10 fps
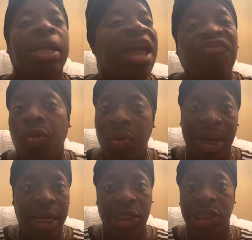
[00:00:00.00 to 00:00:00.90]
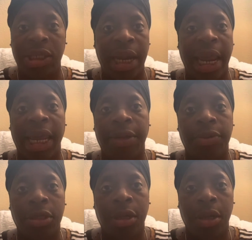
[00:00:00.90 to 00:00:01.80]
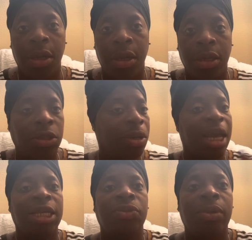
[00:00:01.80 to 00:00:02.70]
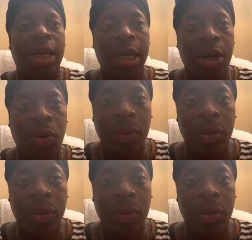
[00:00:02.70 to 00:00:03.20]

everyone into slaves. So guess what, old